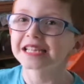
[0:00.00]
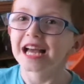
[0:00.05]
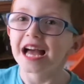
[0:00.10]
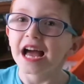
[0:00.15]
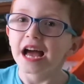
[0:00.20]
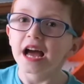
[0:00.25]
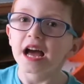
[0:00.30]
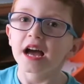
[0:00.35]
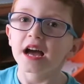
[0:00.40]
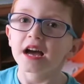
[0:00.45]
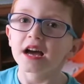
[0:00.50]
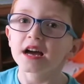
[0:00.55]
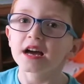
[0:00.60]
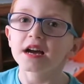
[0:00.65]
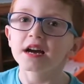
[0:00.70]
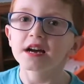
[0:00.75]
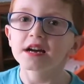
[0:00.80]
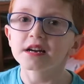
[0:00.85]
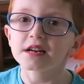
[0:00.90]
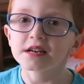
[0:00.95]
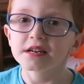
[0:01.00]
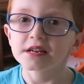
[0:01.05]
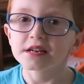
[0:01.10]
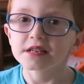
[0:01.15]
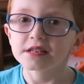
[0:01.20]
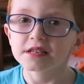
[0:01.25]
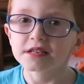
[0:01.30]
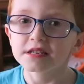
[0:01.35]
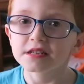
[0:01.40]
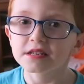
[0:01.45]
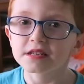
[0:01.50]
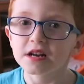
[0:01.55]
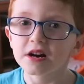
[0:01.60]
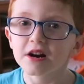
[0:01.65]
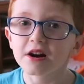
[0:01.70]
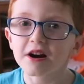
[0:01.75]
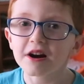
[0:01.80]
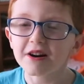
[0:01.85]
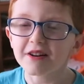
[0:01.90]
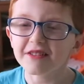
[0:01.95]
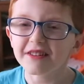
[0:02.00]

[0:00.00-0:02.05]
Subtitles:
No, not for armbands. For discs.